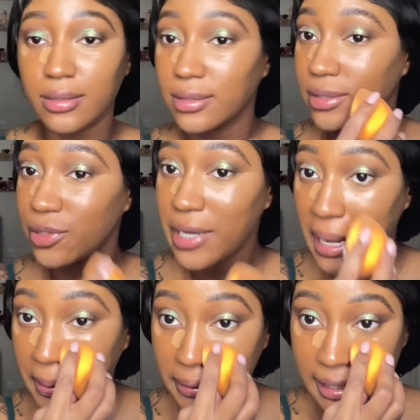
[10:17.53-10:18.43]
Do you
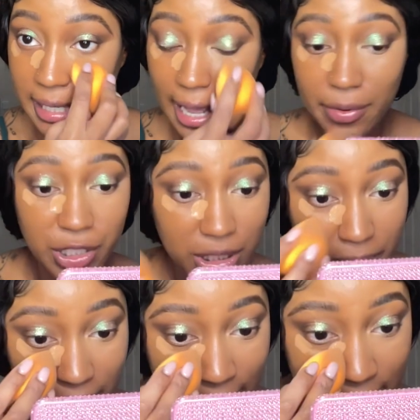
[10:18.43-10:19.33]
guys see how it just
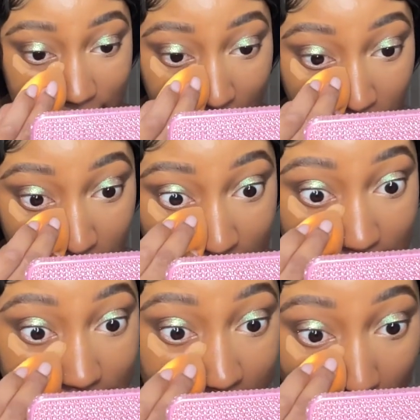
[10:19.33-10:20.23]
blends
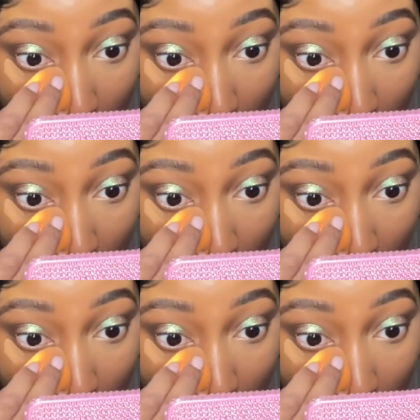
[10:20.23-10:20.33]
effortlessly?